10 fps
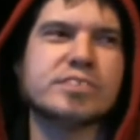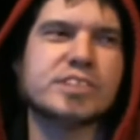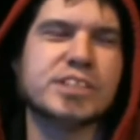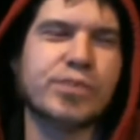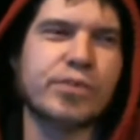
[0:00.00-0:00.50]

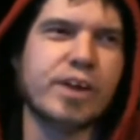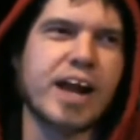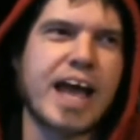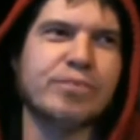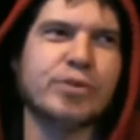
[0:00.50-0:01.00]
Some people aren't
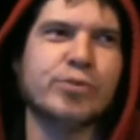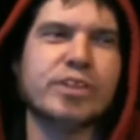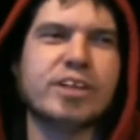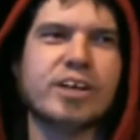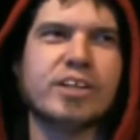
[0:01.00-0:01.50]
happy with
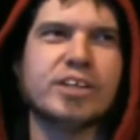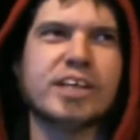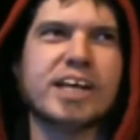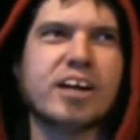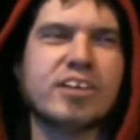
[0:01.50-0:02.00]
the
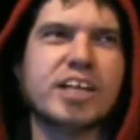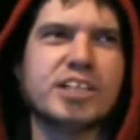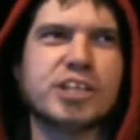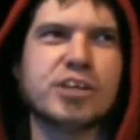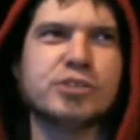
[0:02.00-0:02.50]
character they
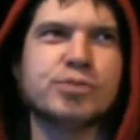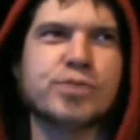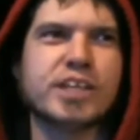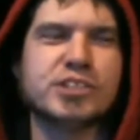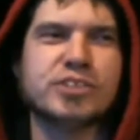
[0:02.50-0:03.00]
chose to
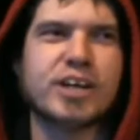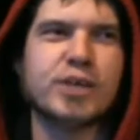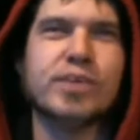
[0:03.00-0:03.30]
play Shredder,